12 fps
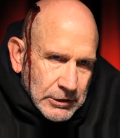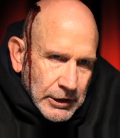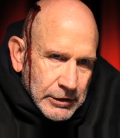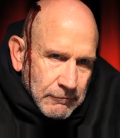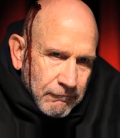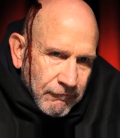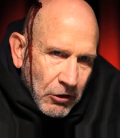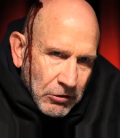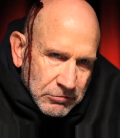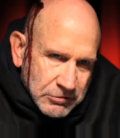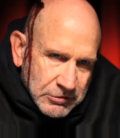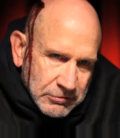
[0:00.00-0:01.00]
and
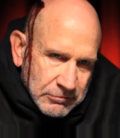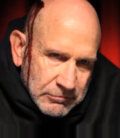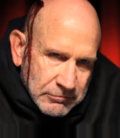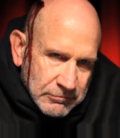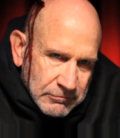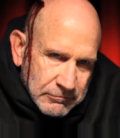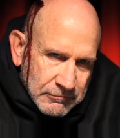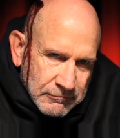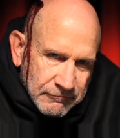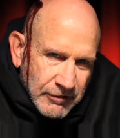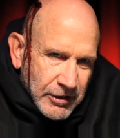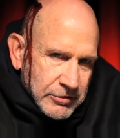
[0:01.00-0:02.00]
fault
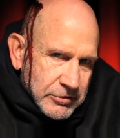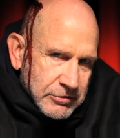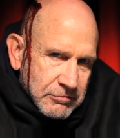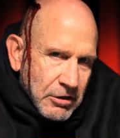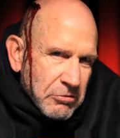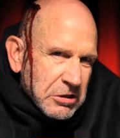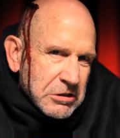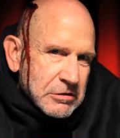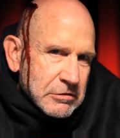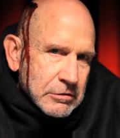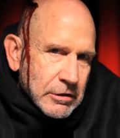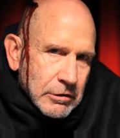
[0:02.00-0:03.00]
finds no
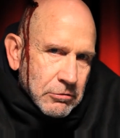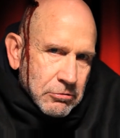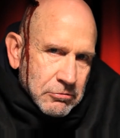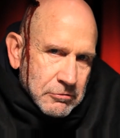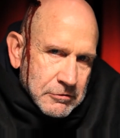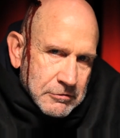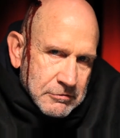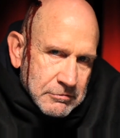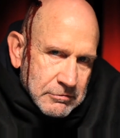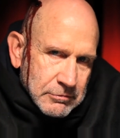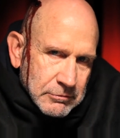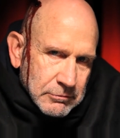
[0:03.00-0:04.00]
excuse
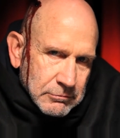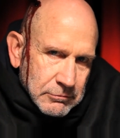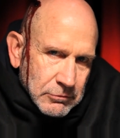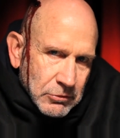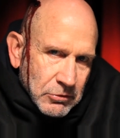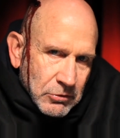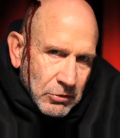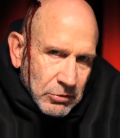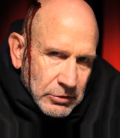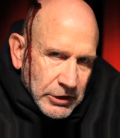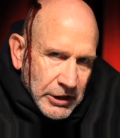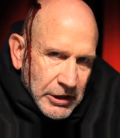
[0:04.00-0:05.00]

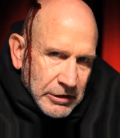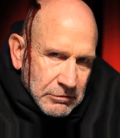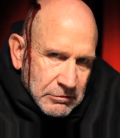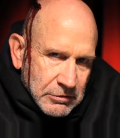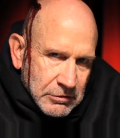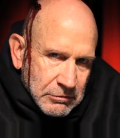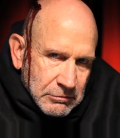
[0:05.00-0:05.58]
or end.